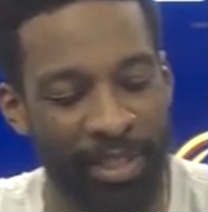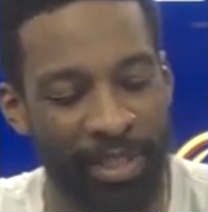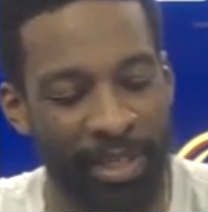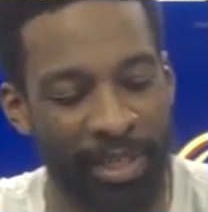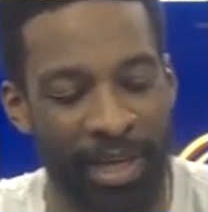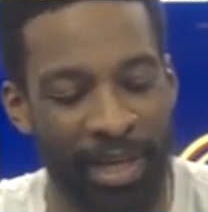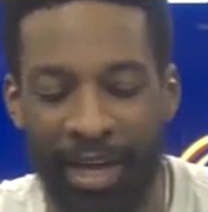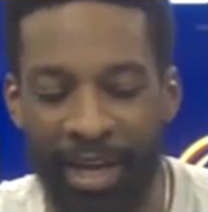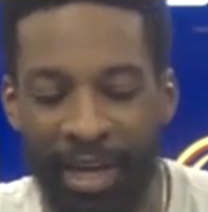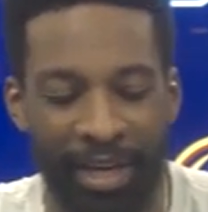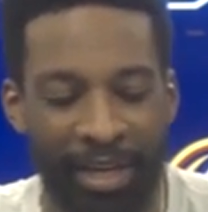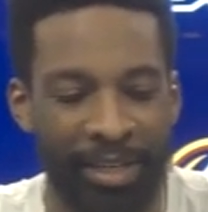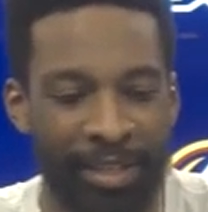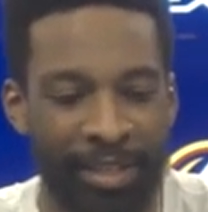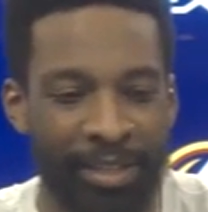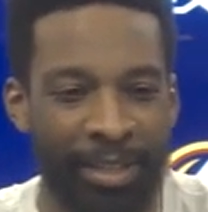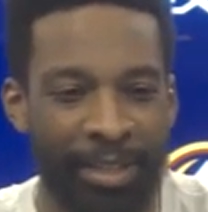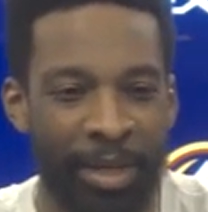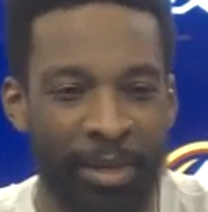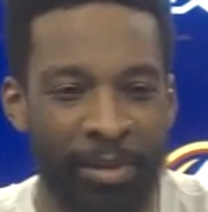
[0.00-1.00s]
hey,
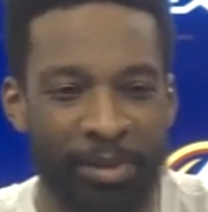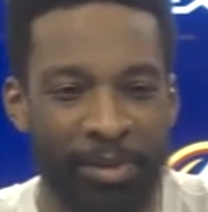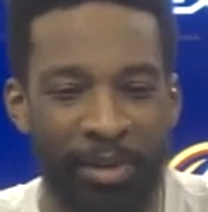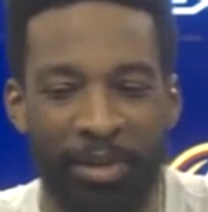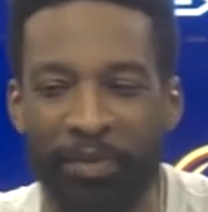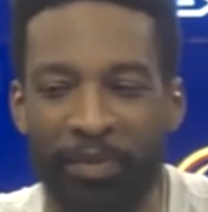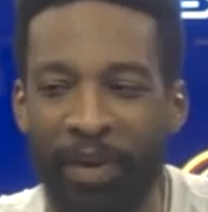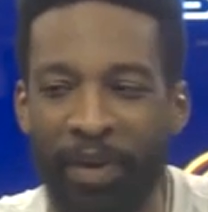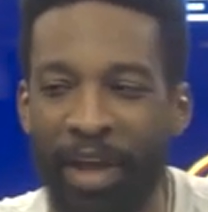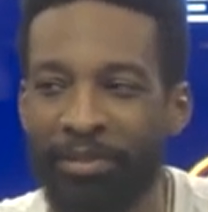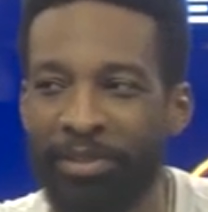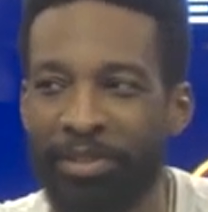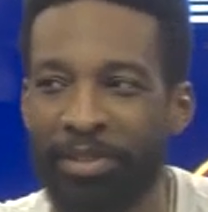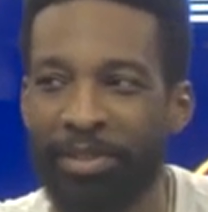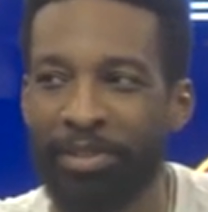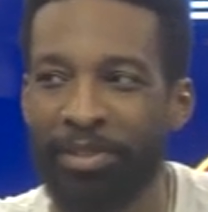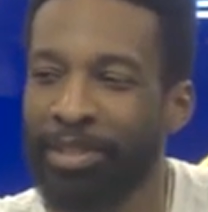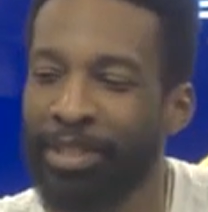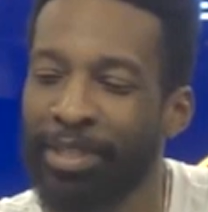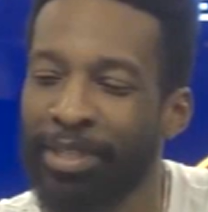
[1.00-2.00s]
you know, 35 can
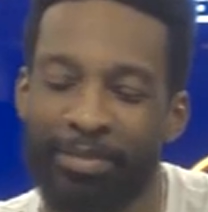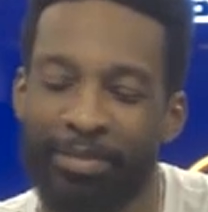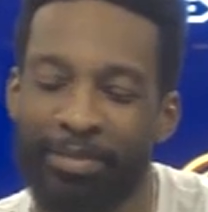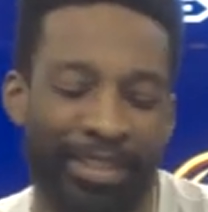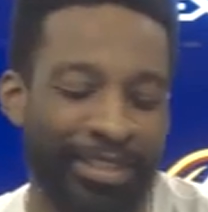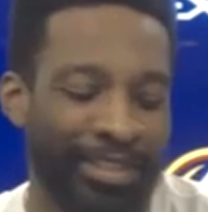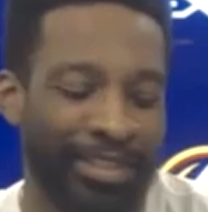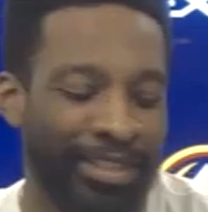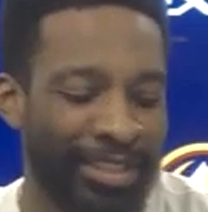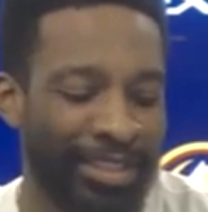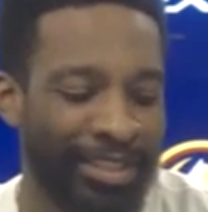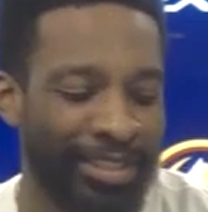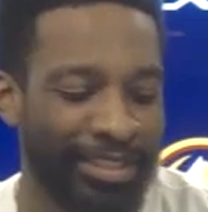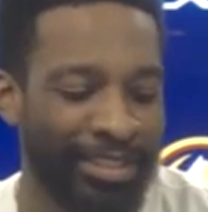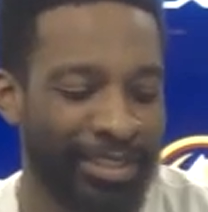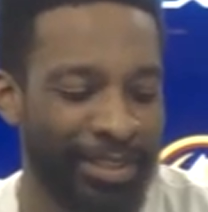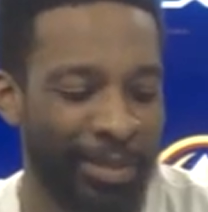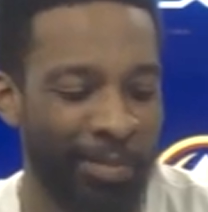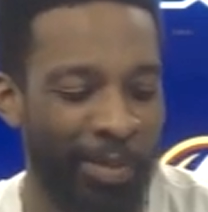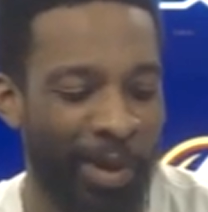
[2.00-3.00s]
still jump, man. You know,
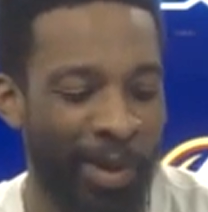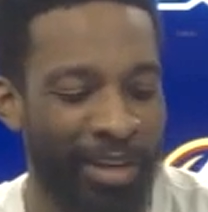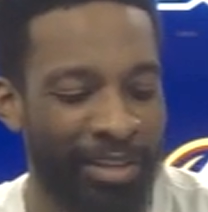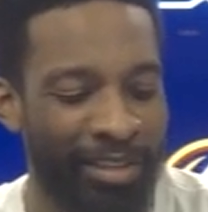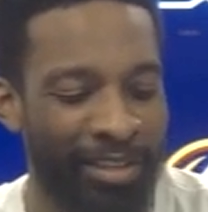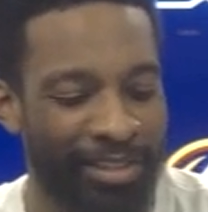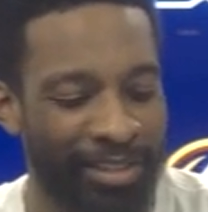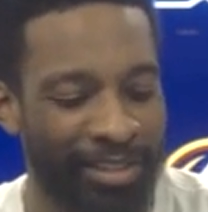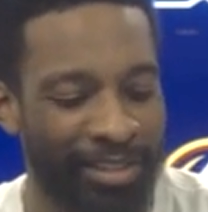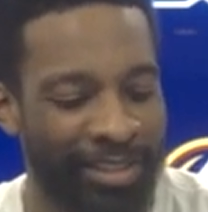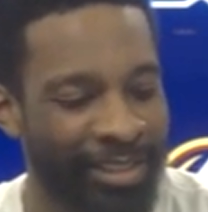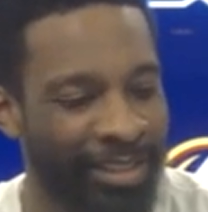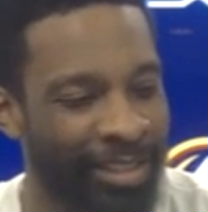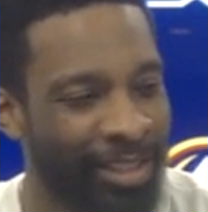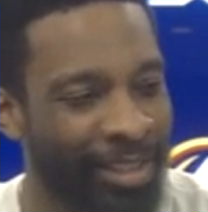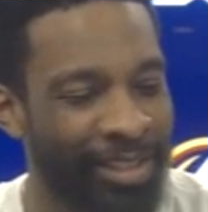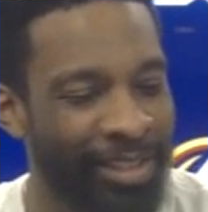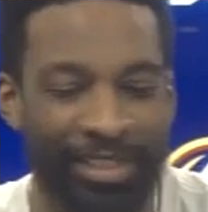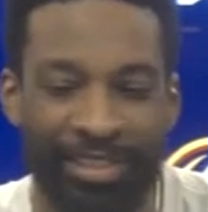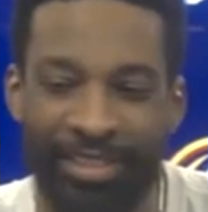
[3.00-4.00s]
LeBron is you
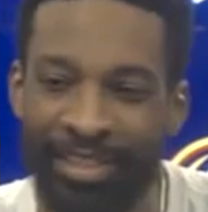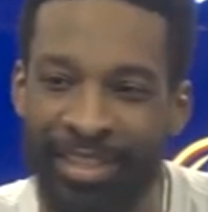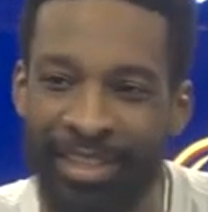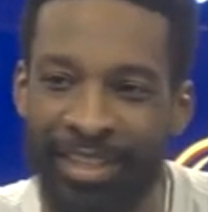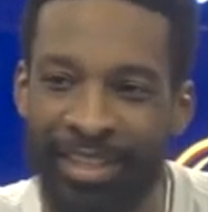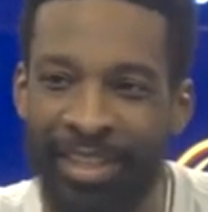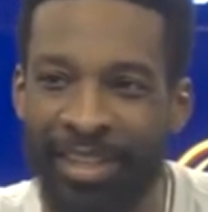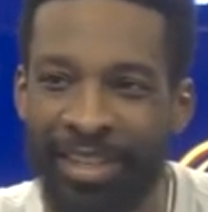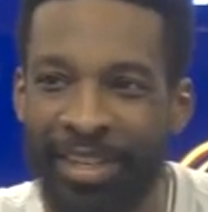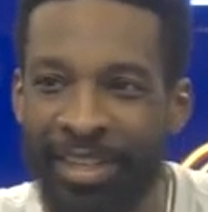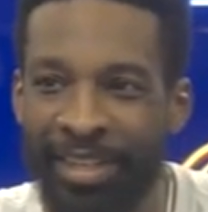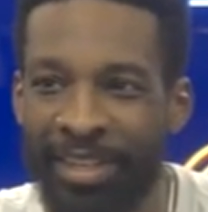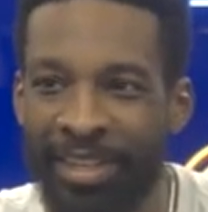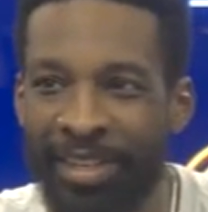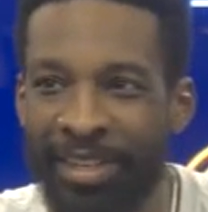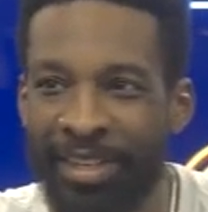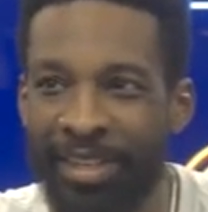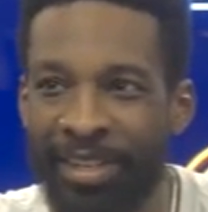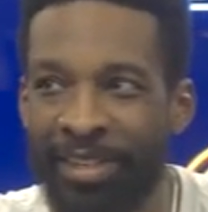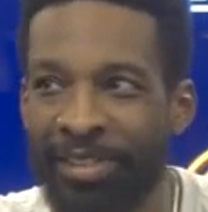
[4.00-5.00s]
know he's
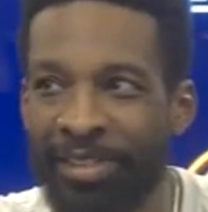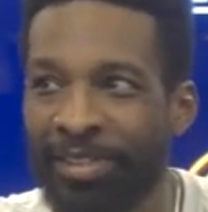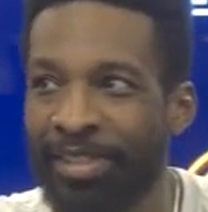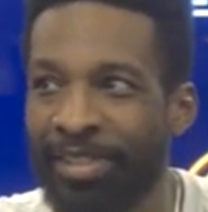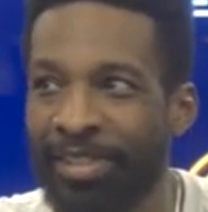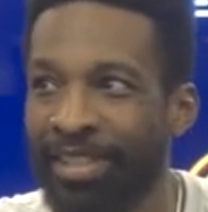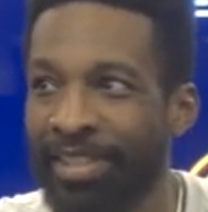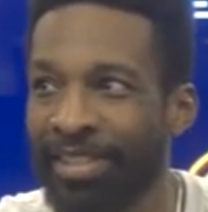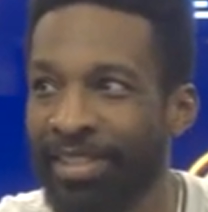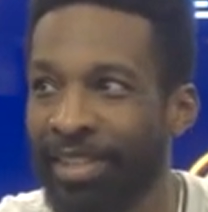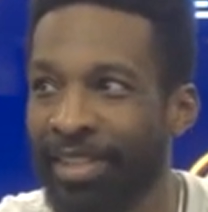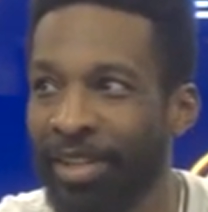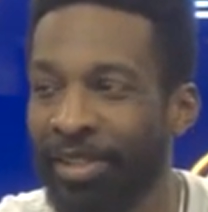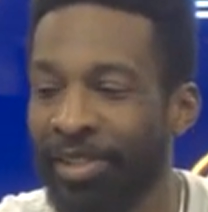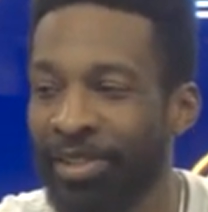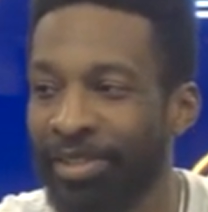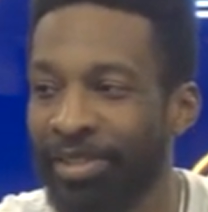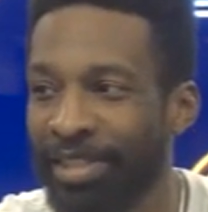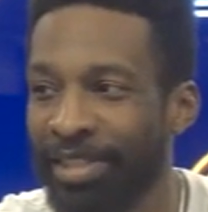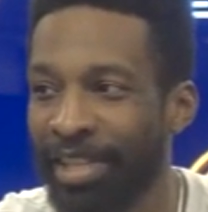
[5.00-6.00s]
he's you know
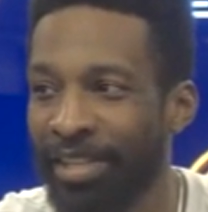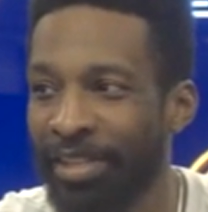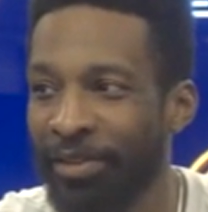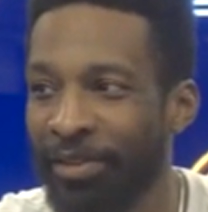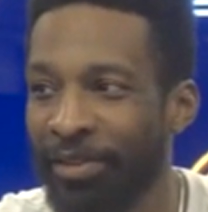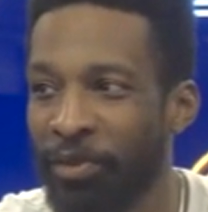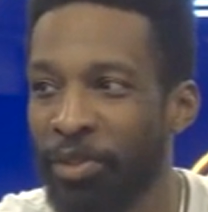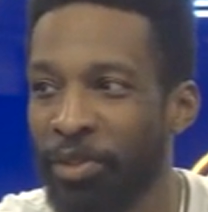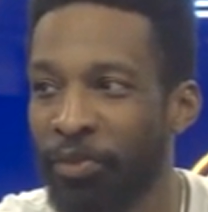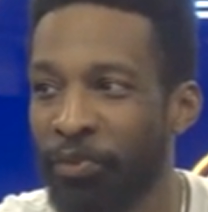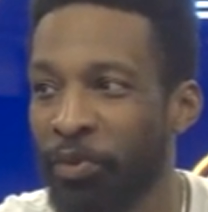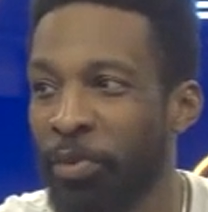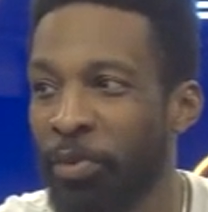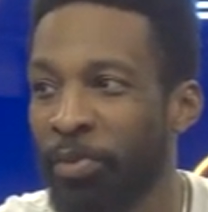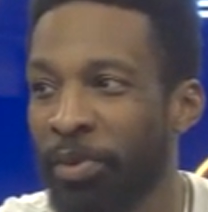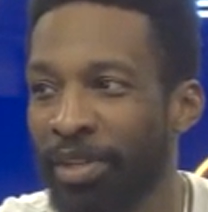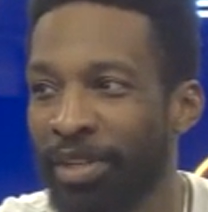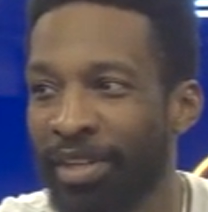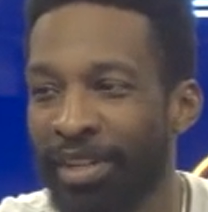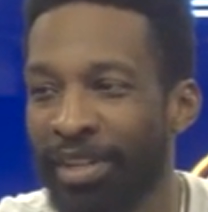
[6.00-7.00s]
setting the future for
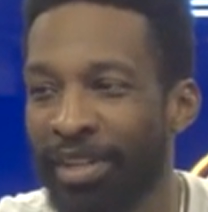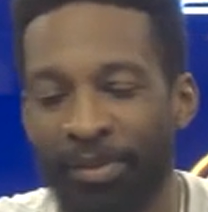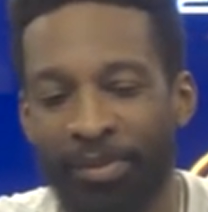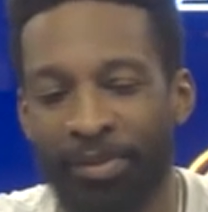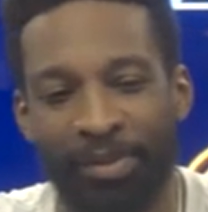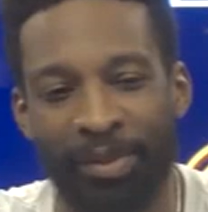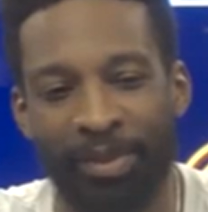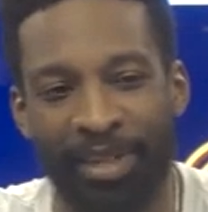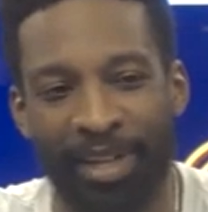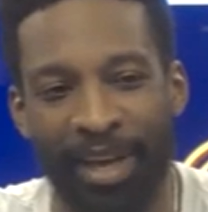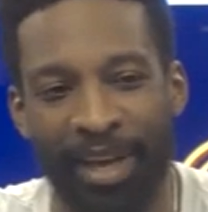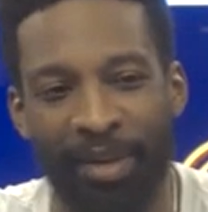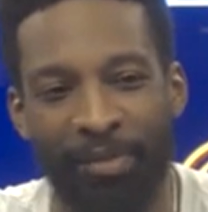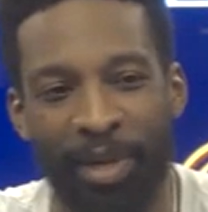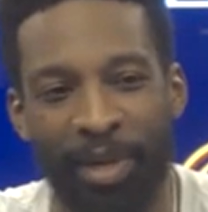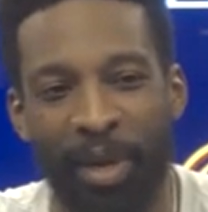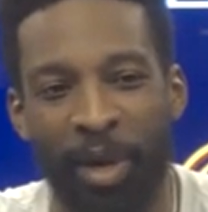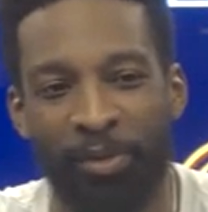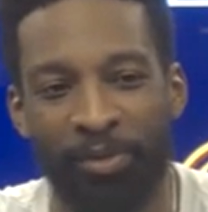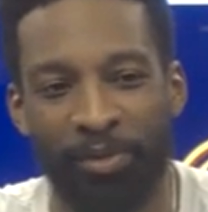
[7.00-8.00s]
me. You know, I'm, um, I got
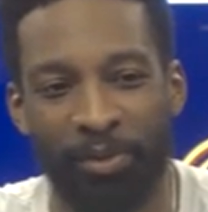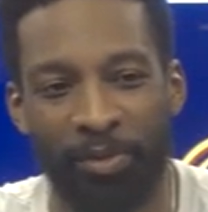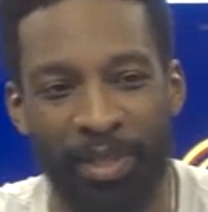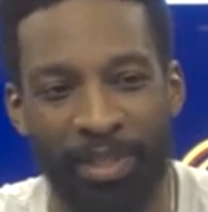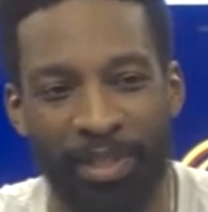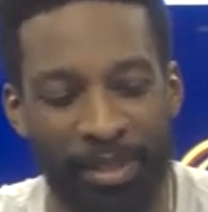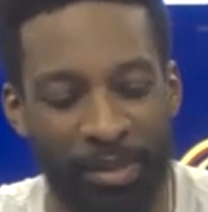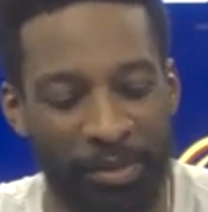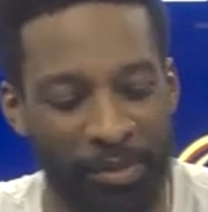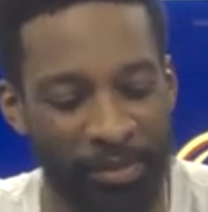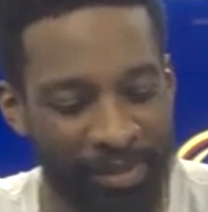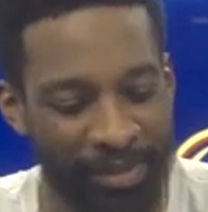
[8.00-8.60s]
big hopes for myself.